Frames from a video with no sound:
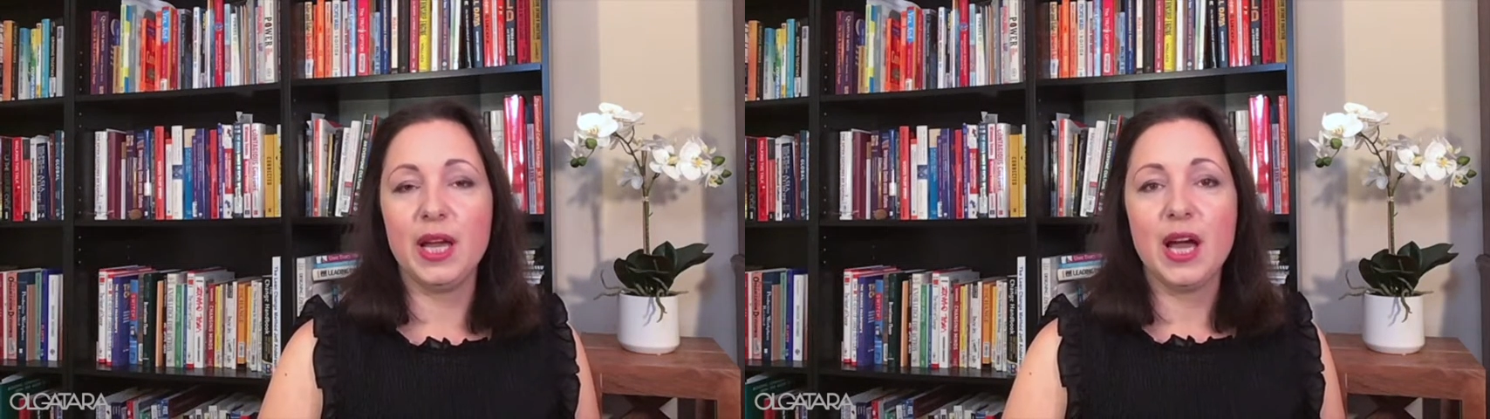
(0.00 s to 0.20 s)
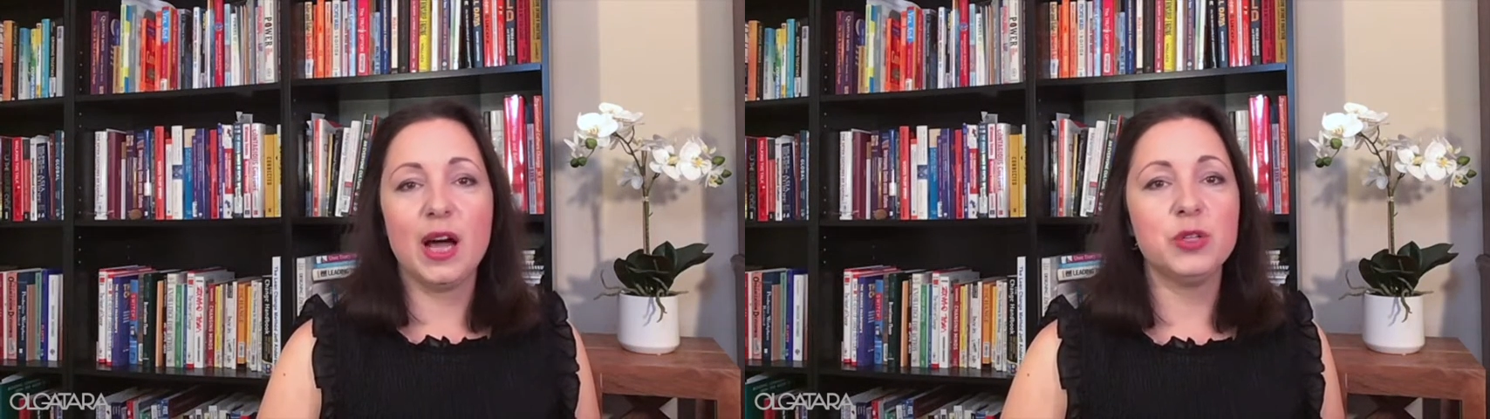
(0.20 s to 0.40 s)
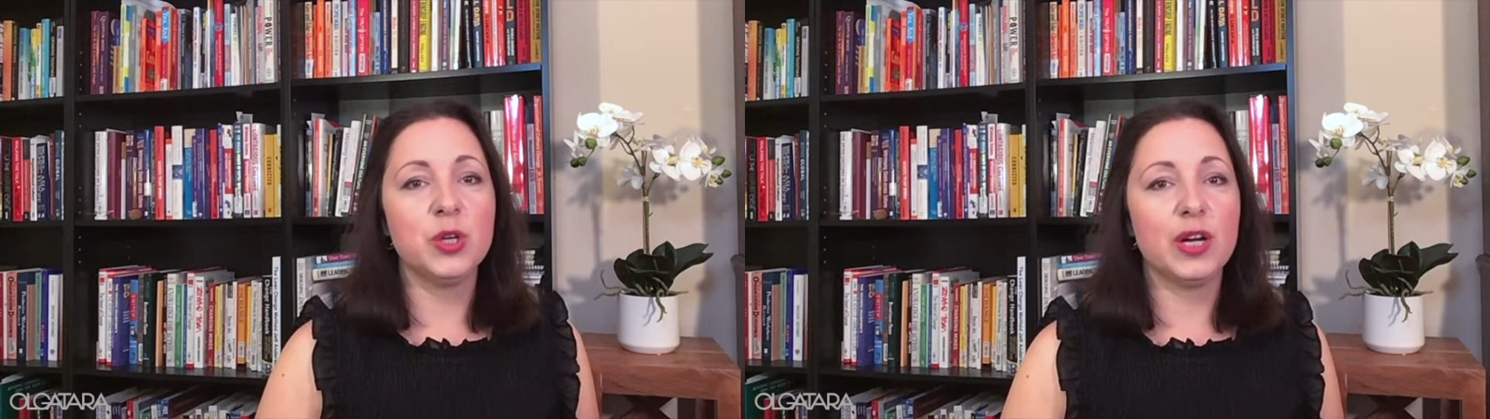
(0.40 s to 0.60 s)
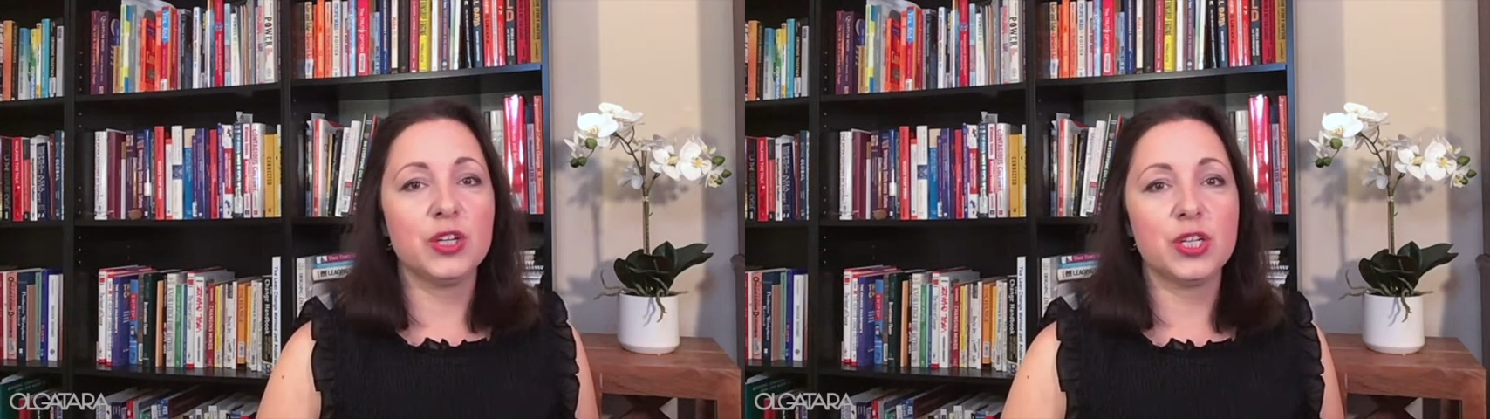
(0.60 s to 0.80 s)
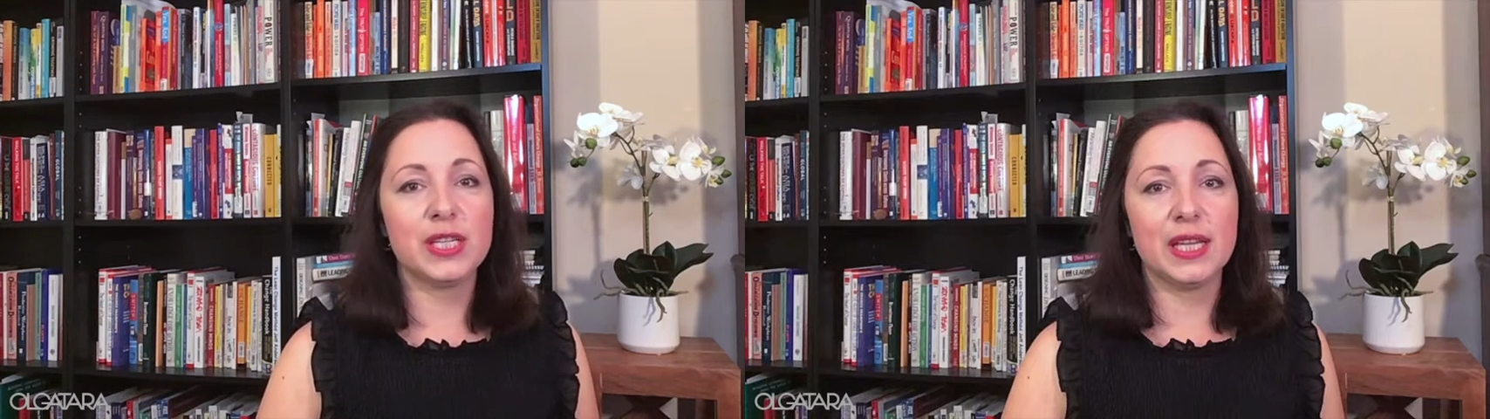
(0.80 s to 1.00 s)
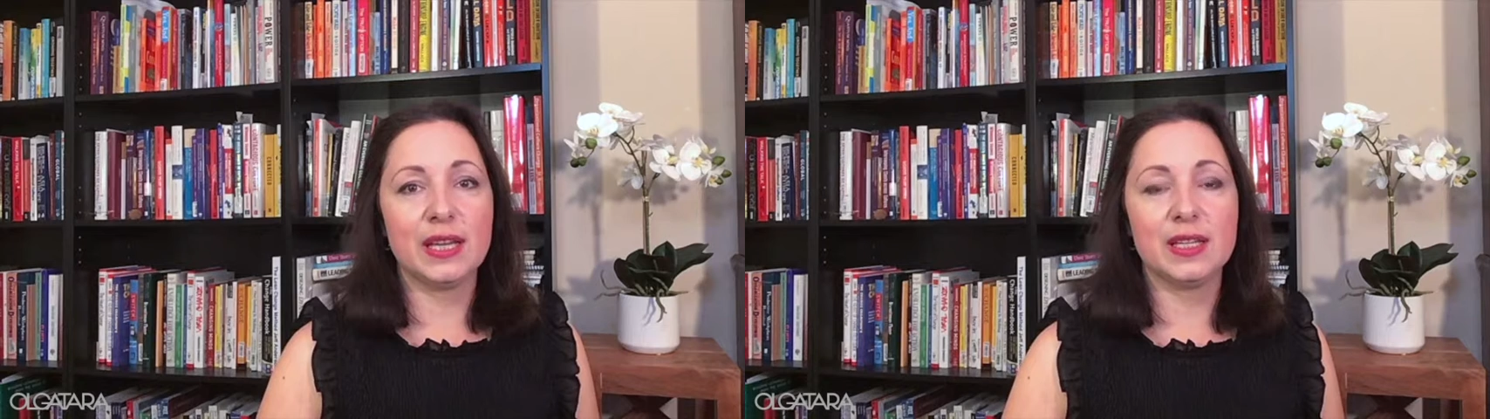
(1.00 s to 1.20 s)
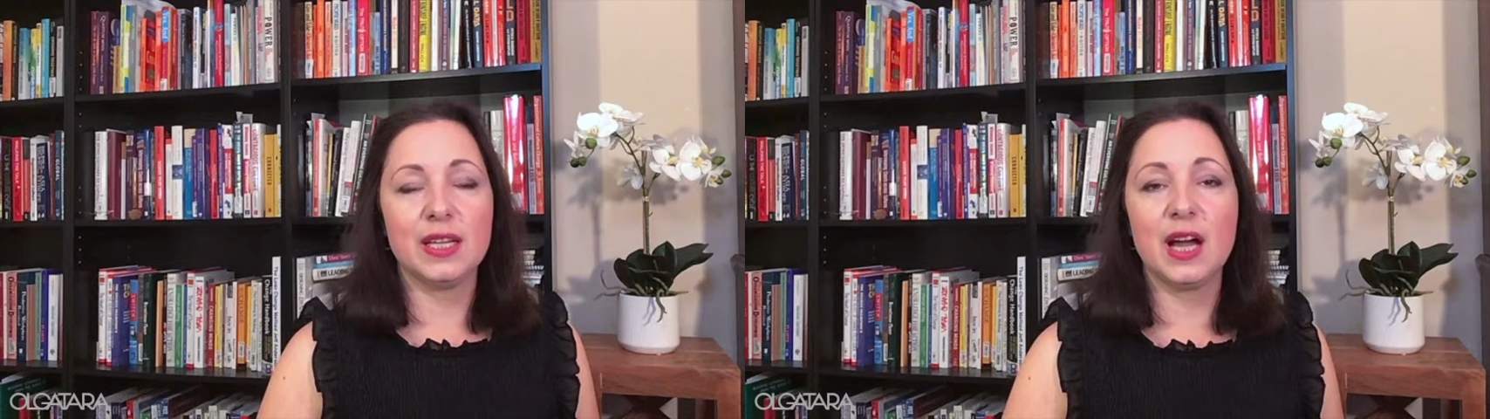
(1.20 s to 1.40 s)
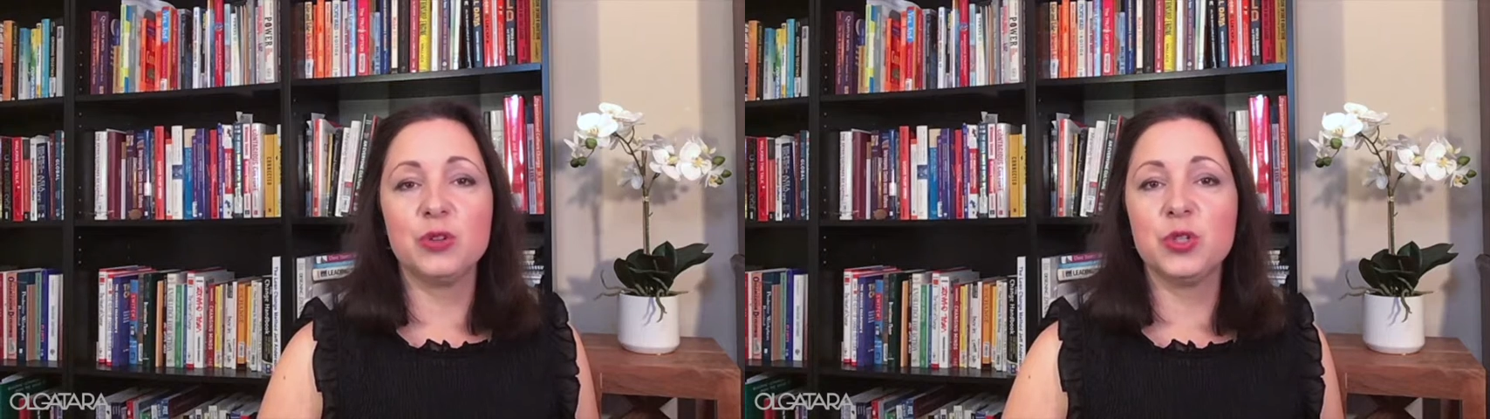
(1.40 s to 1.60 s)
how to understand it,
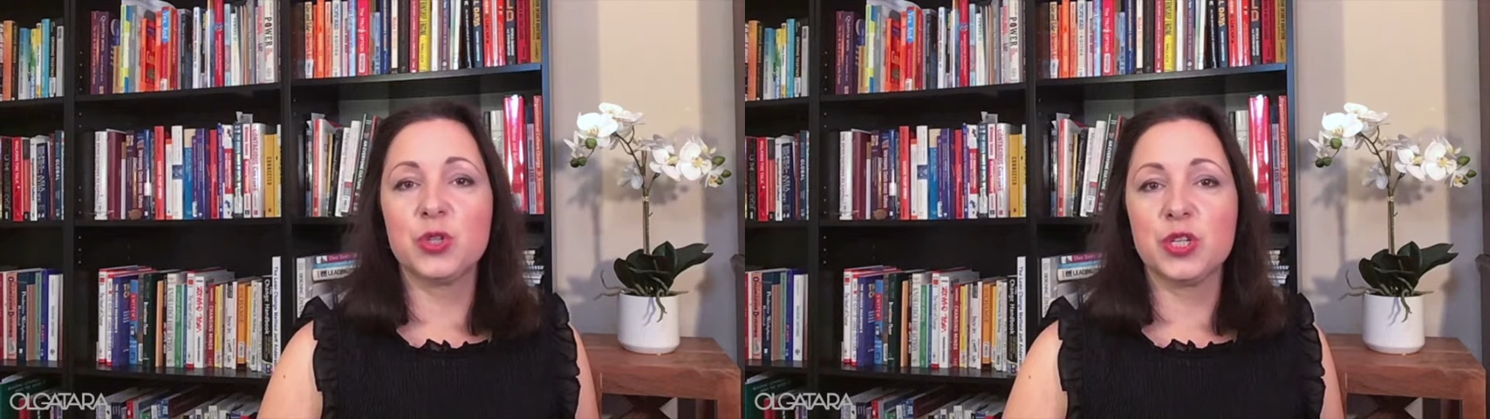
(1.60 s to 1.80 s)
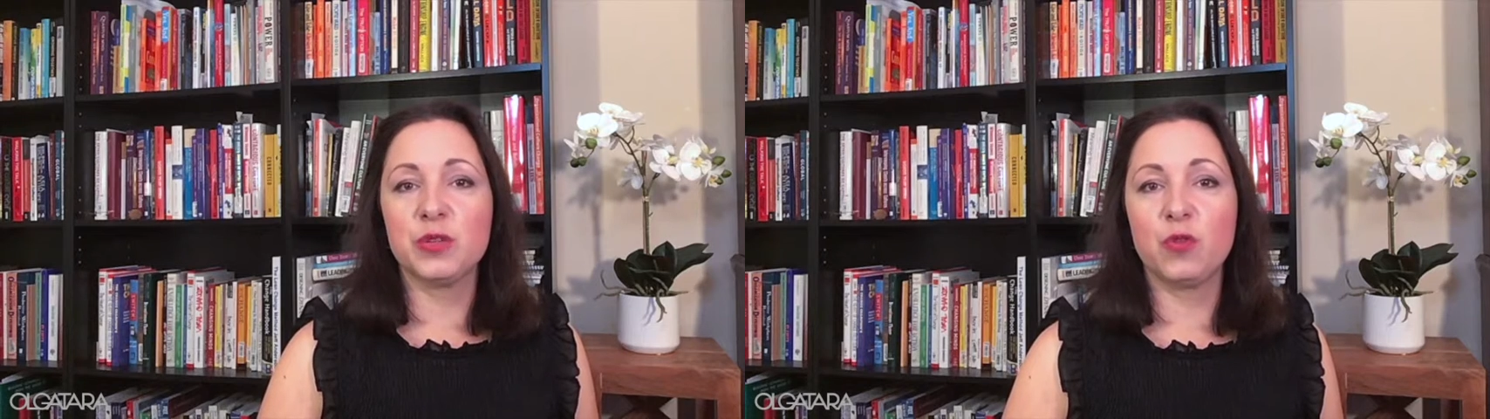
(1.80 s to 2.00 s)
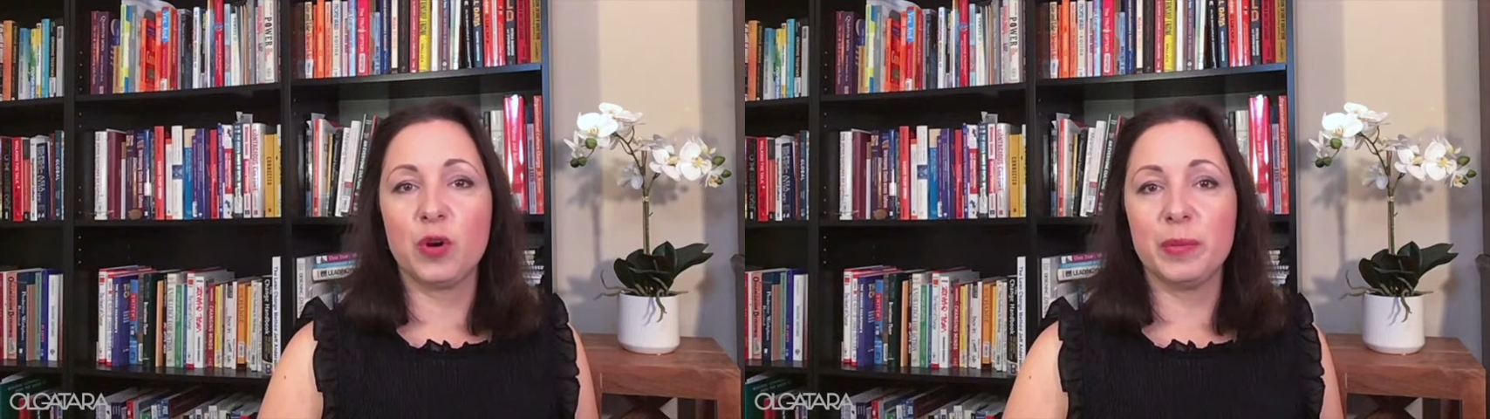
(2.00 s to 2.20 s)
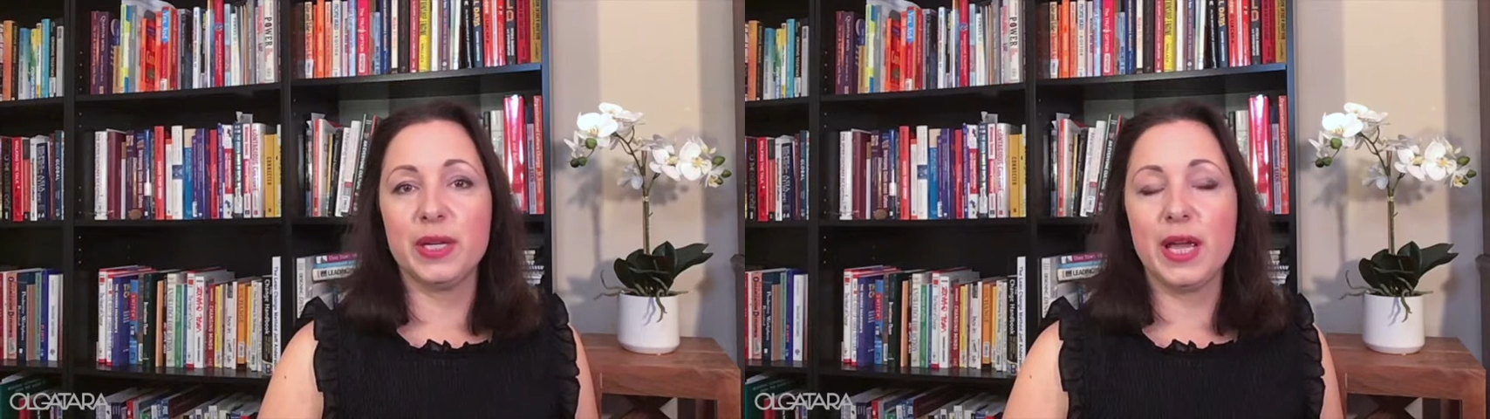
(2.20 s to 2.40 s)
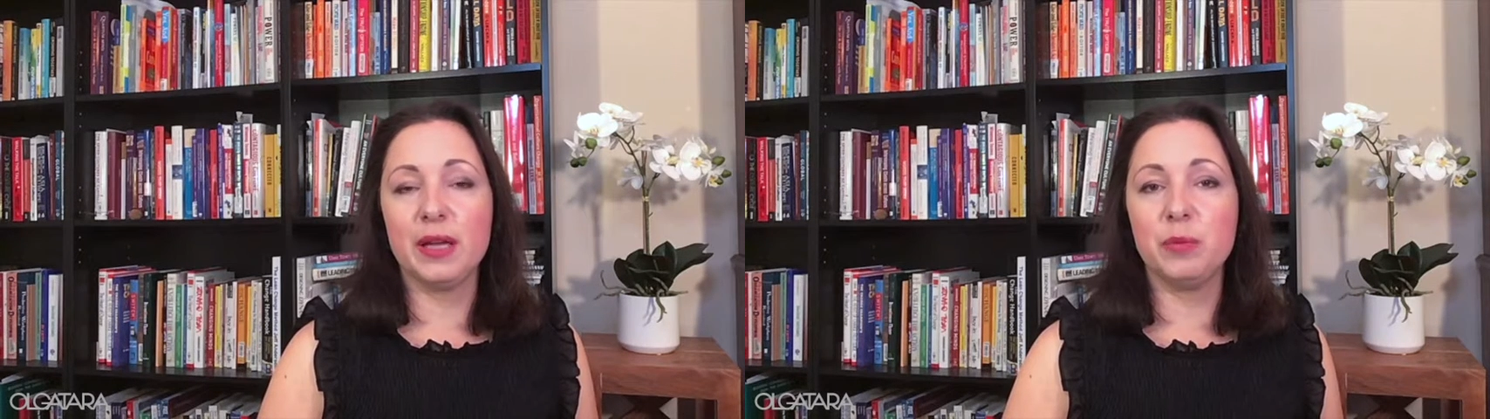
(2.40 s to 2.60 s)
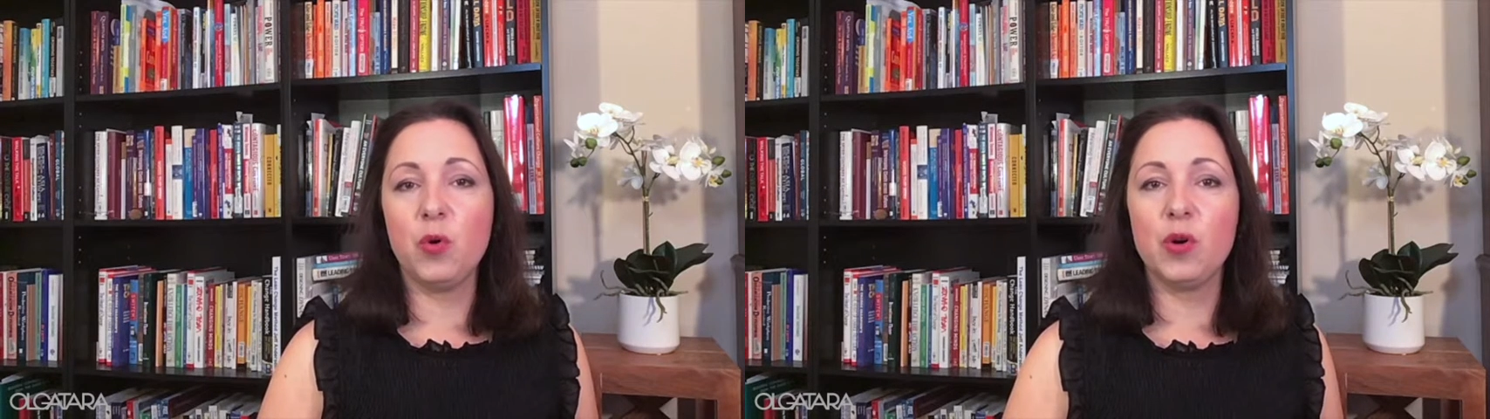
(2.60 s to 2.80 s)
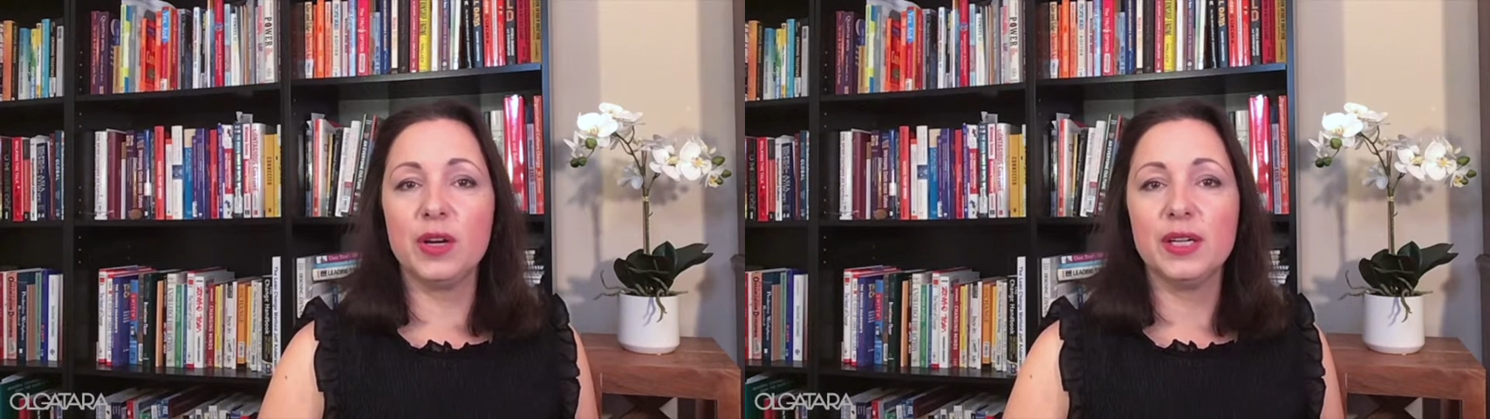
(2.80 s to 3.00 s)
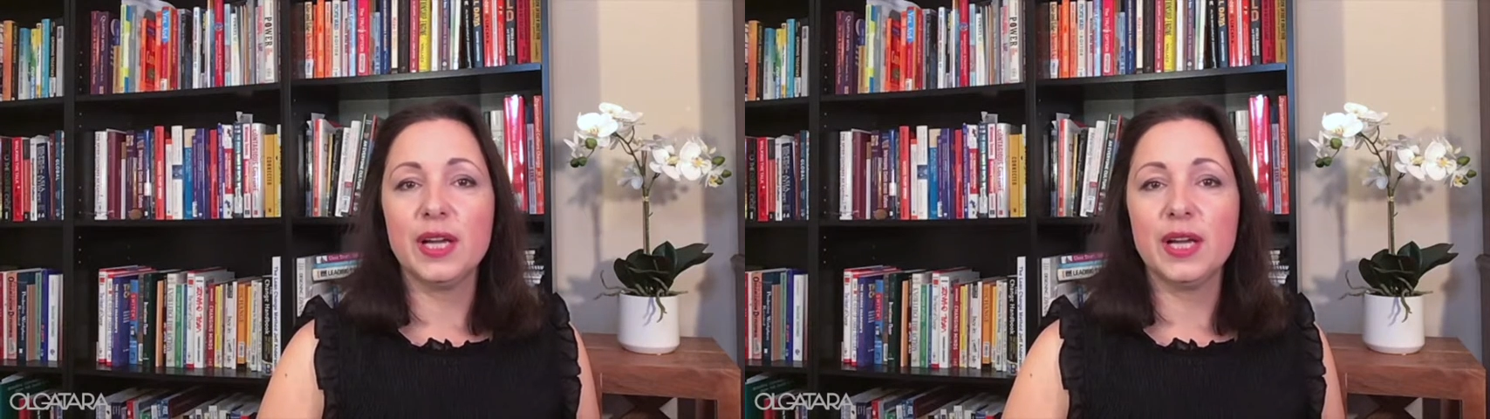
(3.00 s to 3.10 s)
how to transform it, and more,